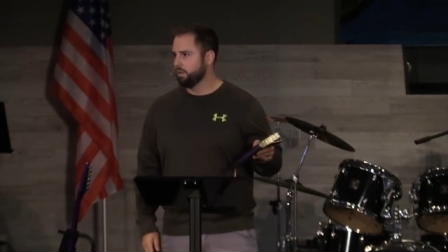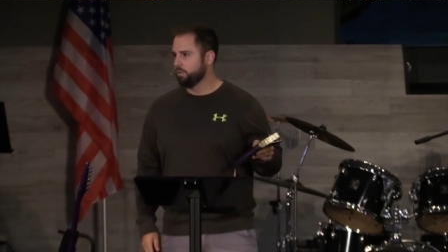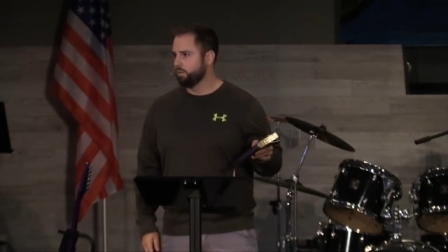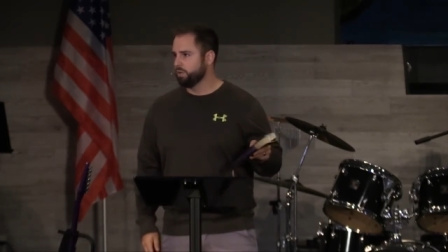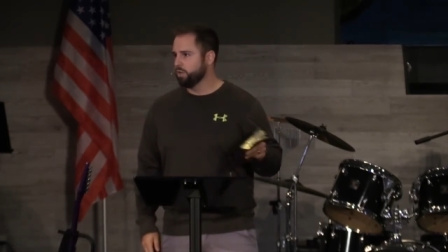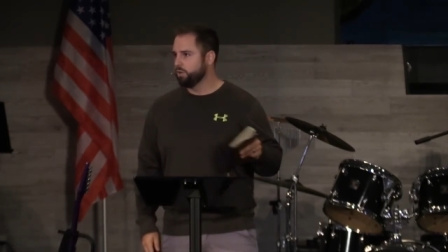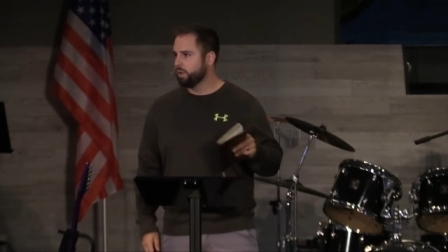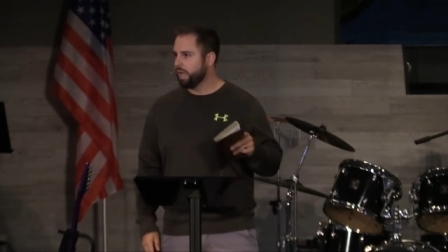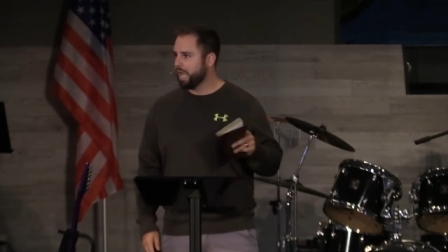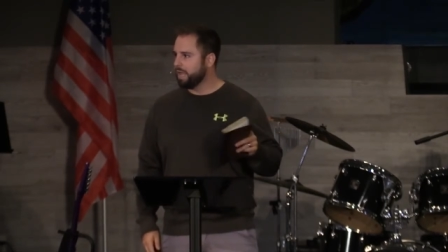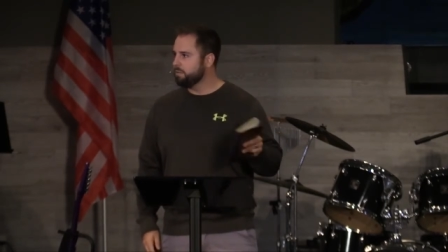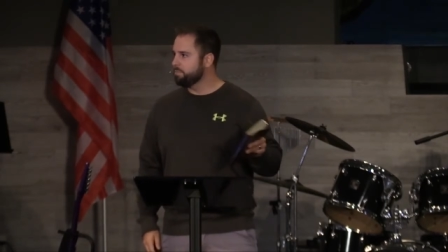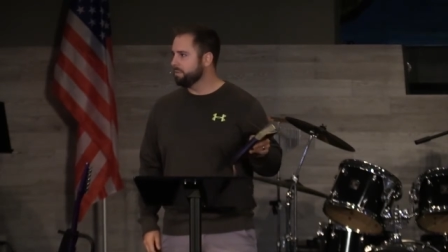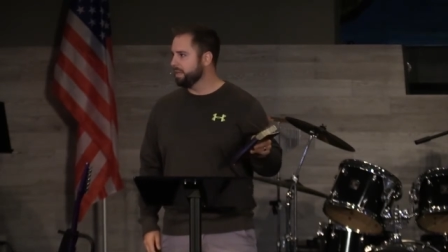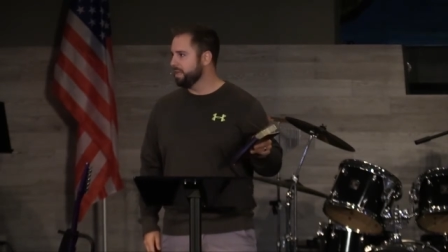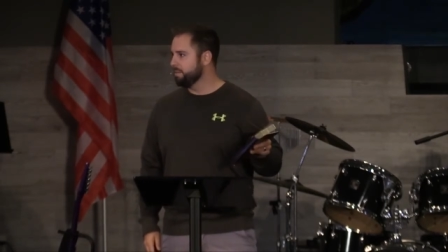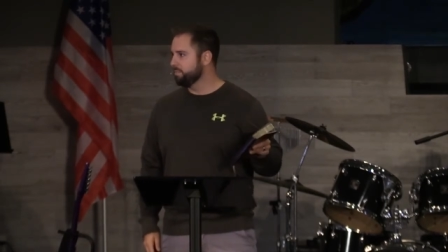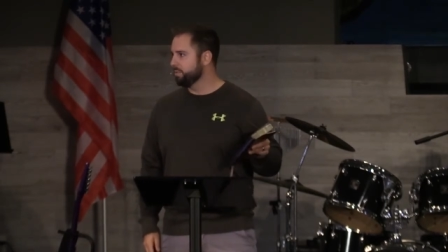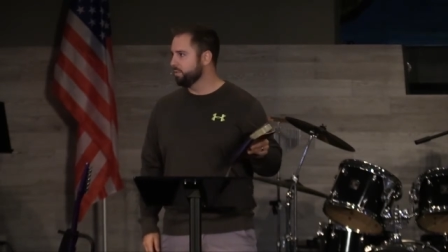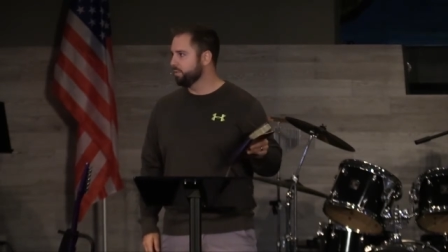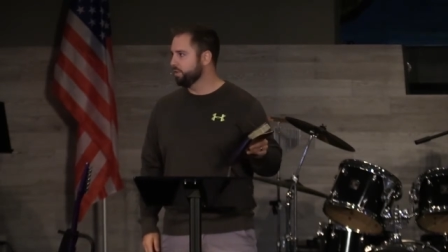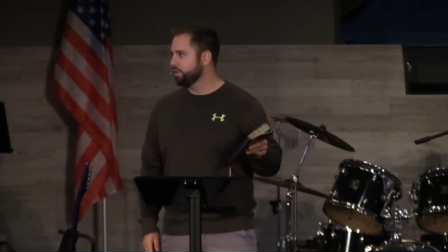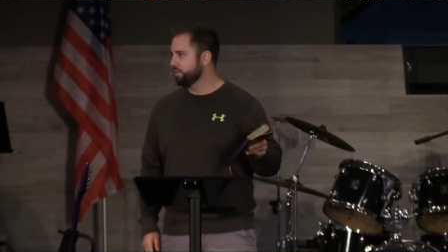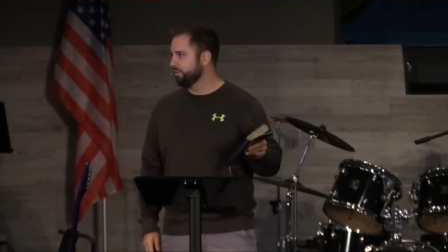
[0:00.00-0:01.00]
When you hate
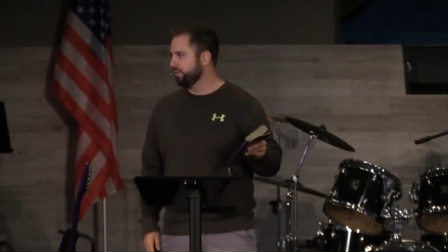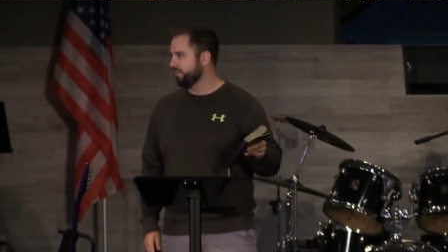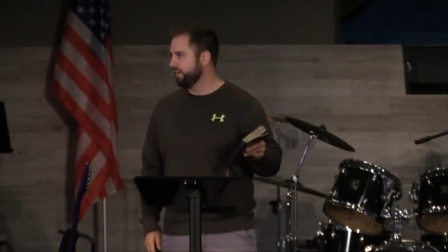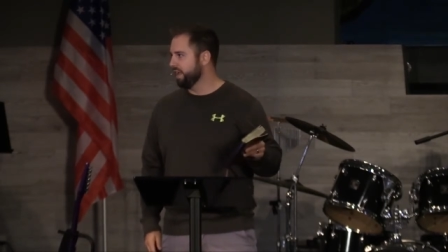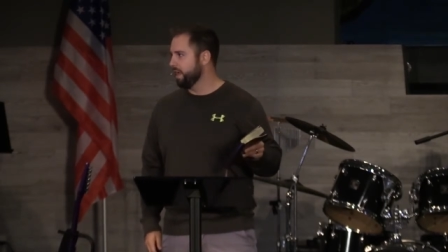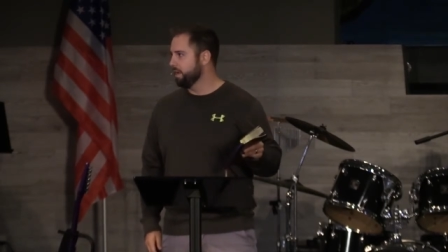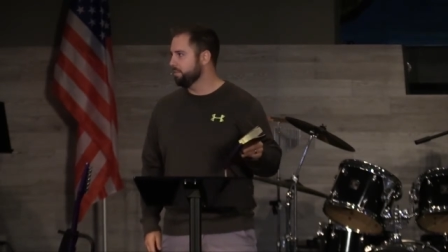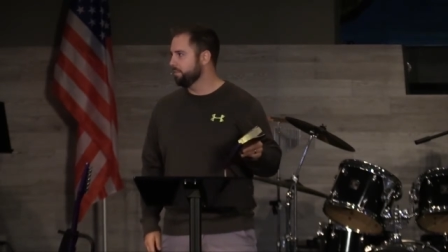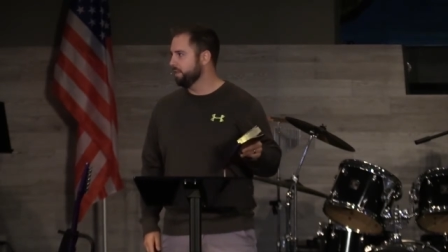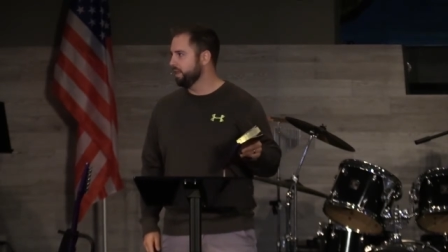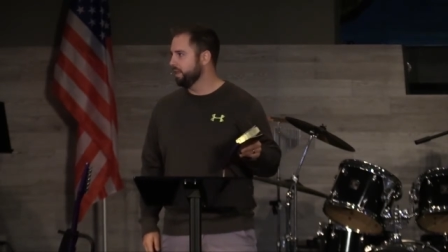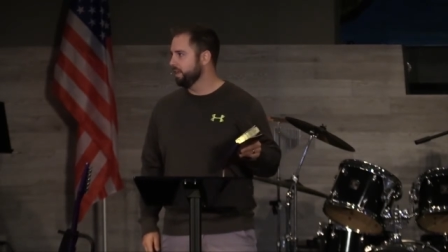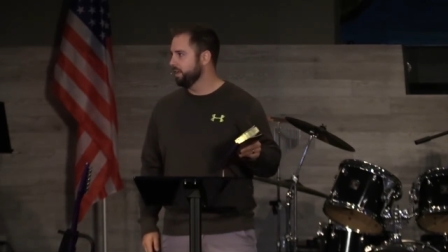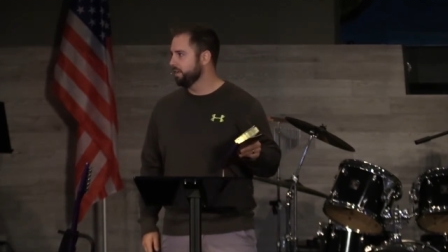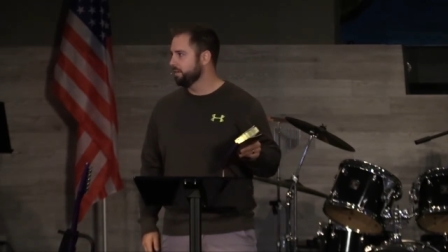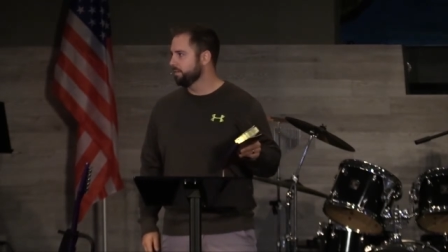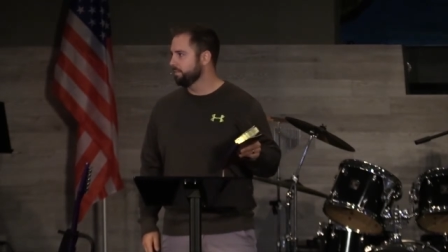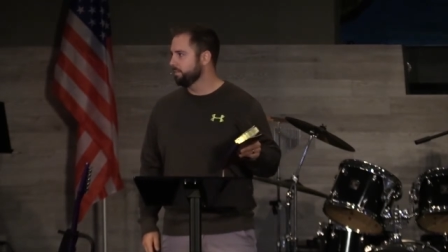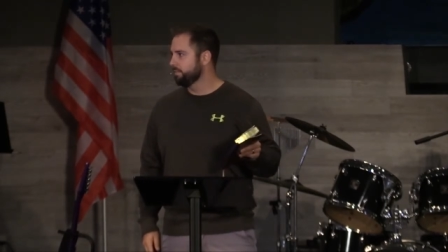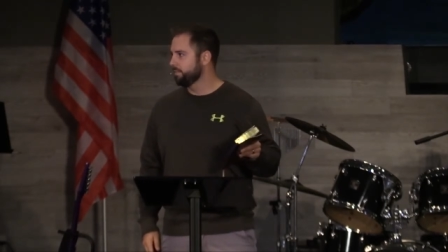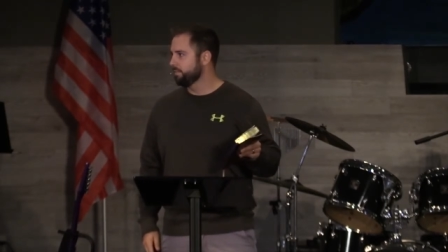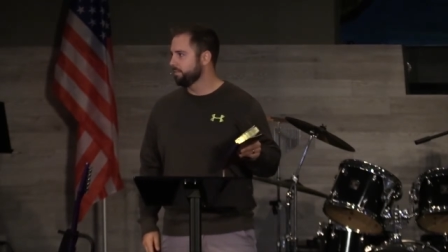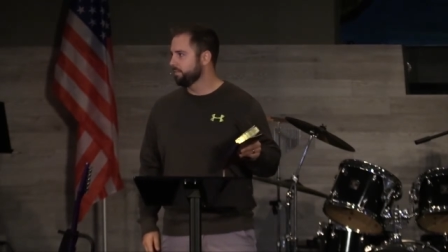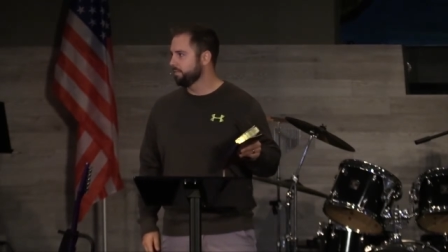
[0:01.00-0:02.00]
people in your family,
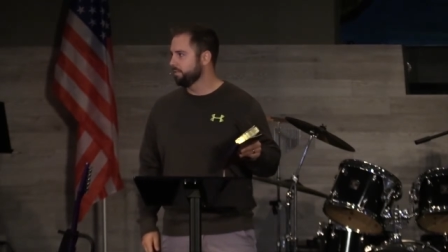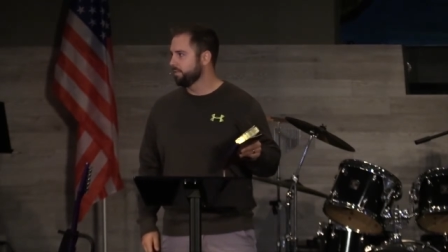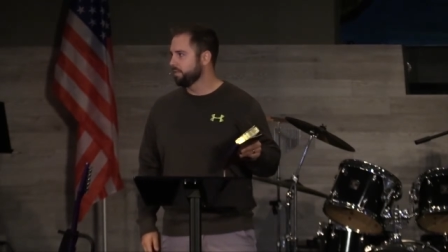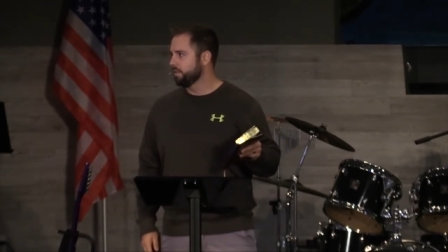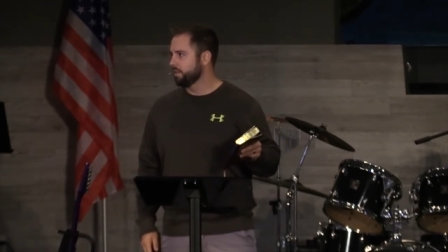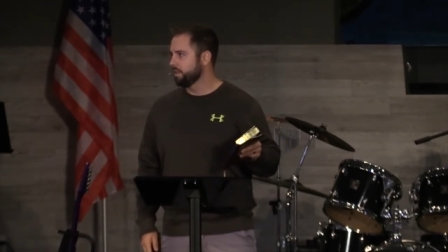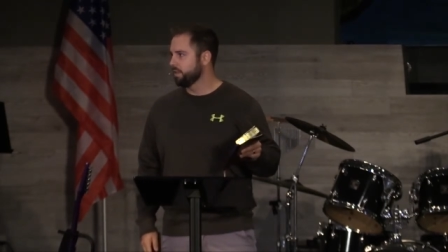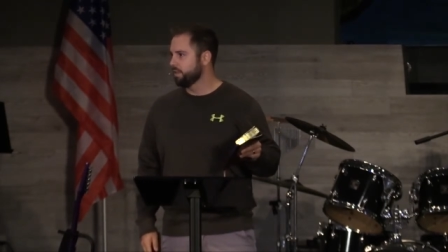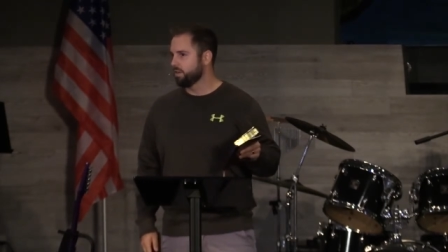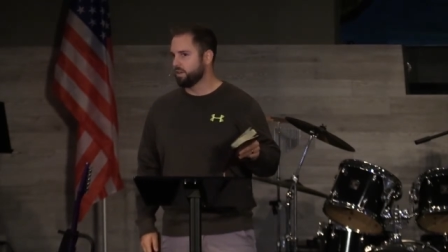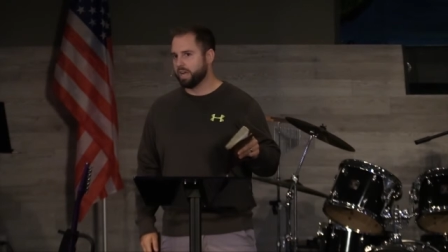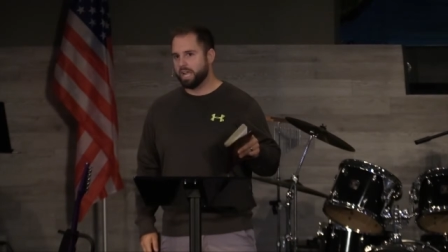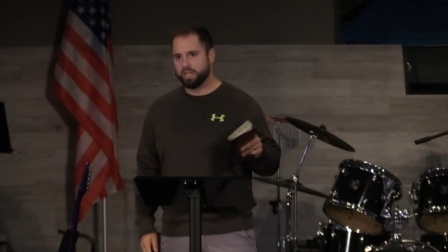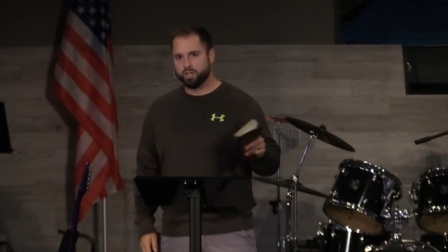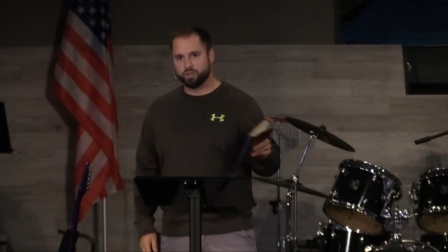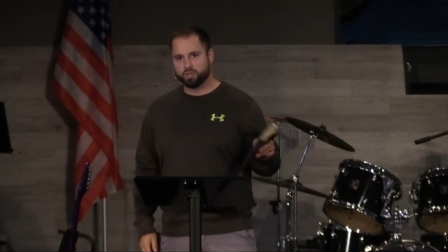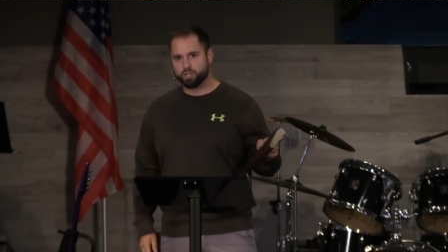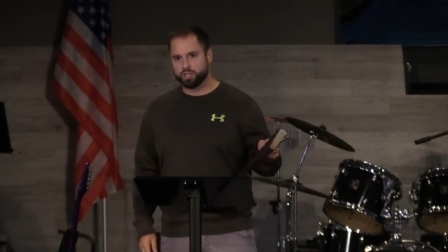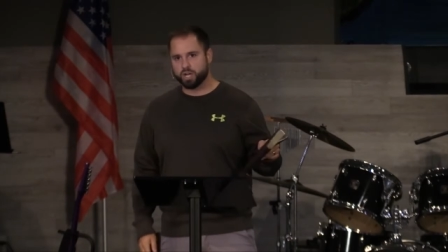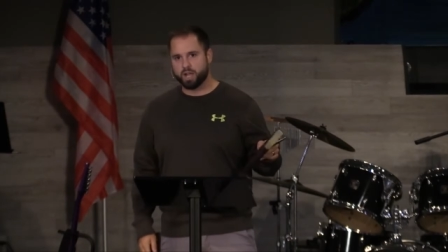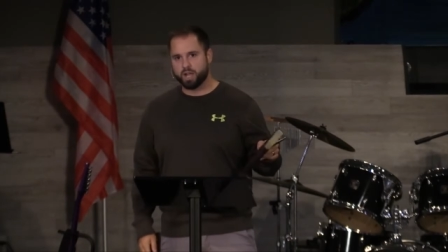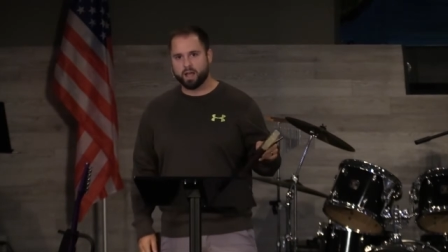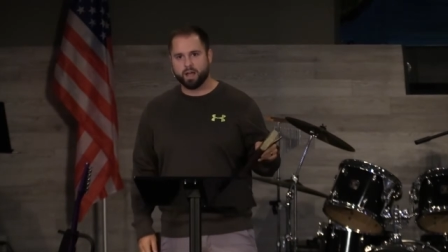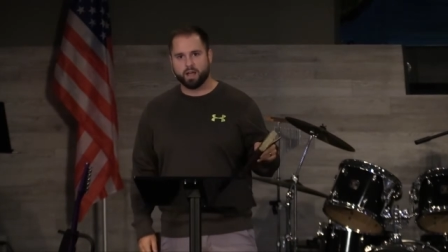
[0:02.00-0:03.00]
or at your
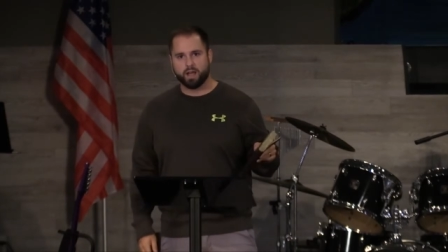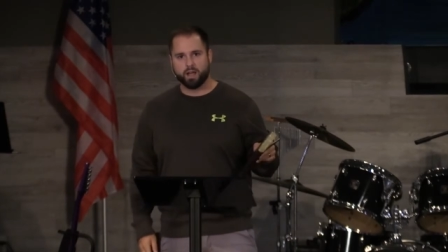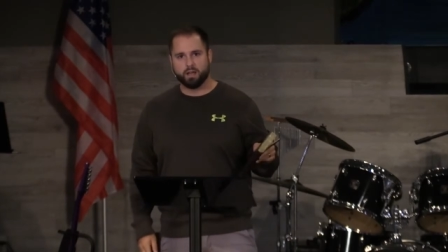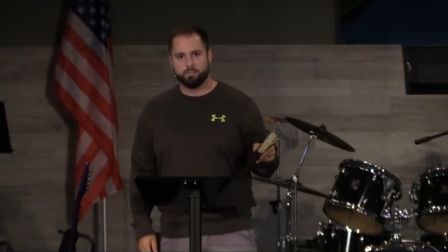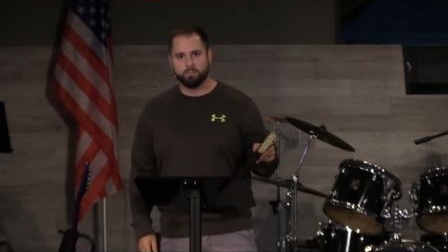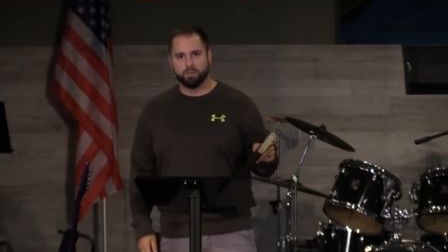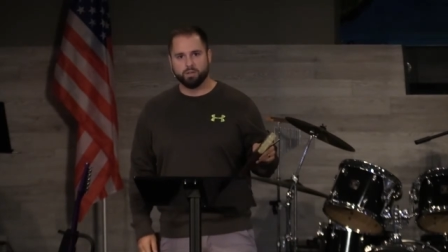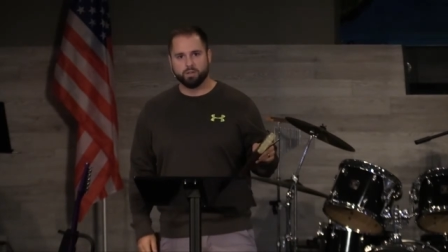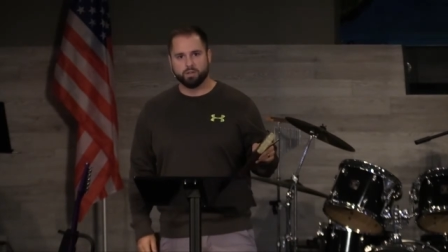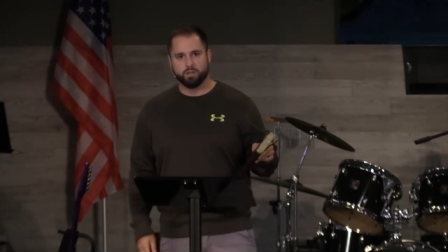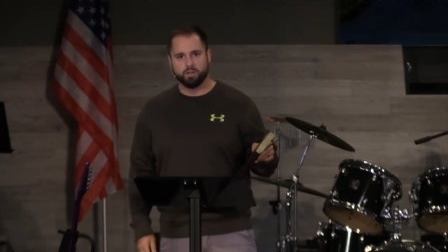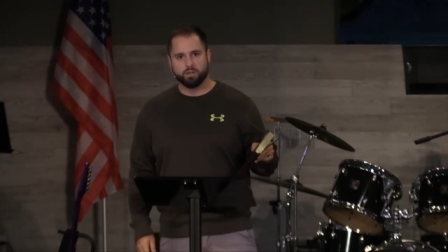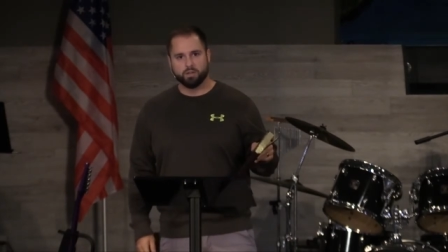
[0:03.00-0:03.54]
job,